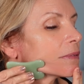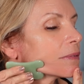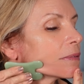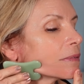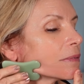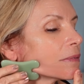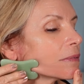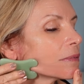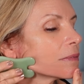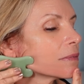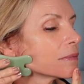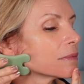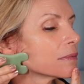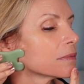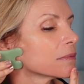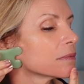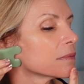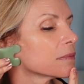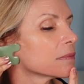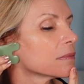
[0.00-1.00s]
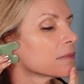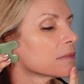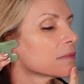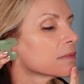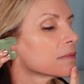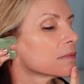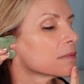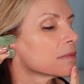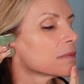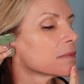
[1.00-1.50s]

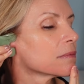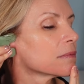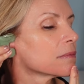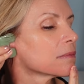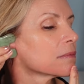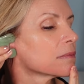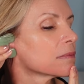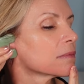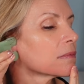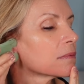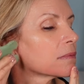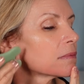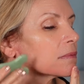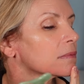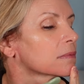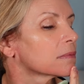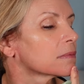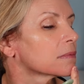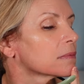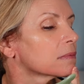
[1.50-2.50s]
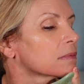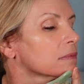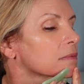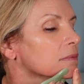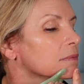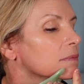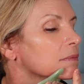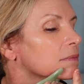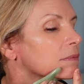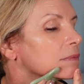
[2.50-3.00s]

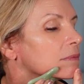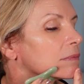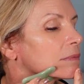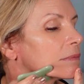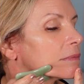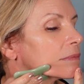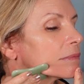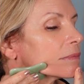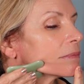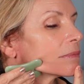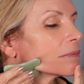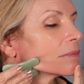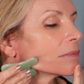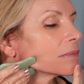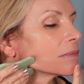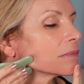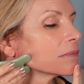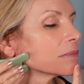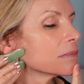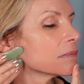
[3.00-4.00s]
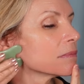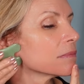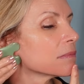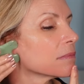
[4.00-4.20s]
No one is speaking in this clip.